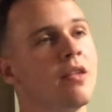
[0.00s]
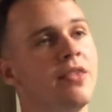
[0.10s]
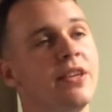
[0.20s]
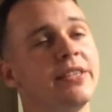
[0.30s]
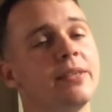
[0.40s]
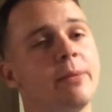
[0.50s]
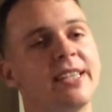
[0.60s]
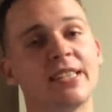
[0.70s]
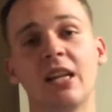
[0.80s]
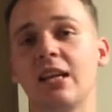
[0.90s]
This is my
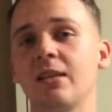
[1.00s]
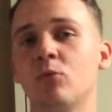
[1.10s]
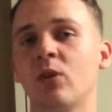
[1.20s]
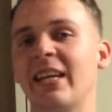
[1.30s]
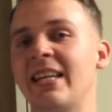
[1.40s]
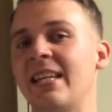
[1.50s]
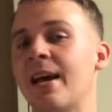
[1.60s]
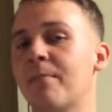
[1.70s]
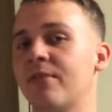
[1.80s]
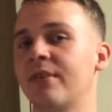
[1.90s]
slightly more
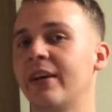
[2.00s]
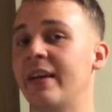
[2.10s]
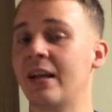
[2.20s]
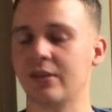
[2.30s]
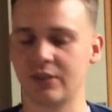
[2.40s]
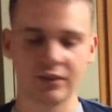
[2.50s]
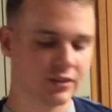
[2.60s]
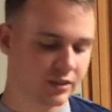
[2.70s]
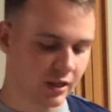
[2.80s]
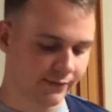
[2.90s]
in-depth
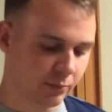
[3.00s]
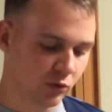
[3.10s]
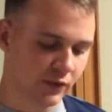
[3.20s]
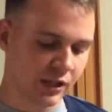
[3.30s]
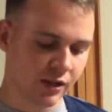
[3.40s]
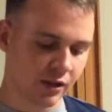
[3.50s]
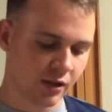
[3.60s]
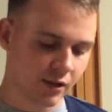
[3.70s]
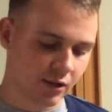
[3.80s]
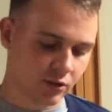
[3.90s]
analysis of the movie
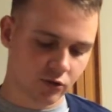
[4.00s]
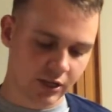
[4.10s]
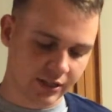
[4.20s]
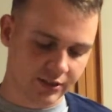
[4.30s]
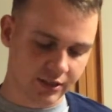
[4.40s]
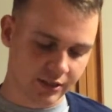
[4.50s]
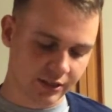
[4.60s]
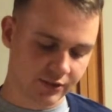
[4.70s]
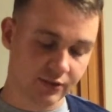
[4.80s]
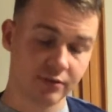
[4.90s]

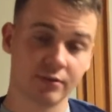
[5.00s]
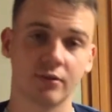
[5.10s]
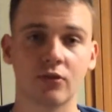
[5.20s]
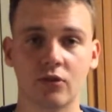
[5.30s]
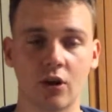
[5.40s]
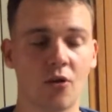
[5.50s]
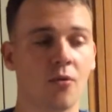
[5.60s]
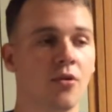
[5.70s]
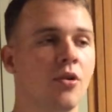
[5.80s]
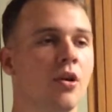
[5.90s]
Transcendence. So
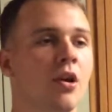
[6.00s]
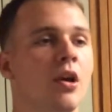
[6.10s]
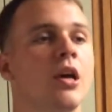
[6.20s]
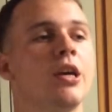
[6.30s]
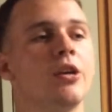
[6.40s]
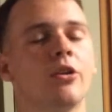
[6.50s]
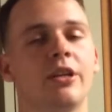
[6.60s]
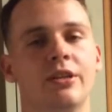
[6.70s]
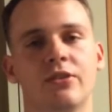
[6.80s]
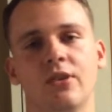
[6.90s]
here it
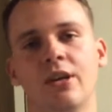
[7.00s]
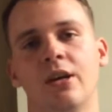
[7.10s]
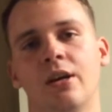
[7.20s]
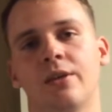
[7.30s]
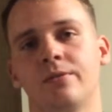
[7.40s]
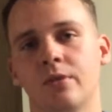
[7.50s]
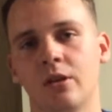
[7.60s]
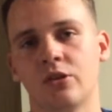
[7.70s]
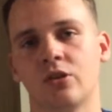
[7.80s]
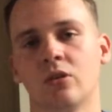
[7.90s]
is.
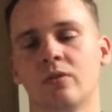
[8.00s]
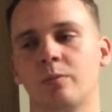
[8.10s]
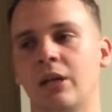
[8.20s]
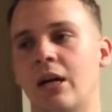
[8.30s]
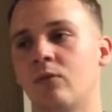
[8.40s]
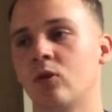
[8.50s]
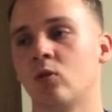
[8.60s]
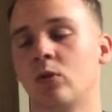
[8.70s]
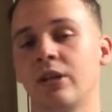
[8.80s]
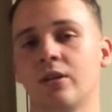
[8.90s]
I'll just go over the plot real
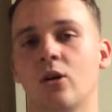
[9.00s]
quick.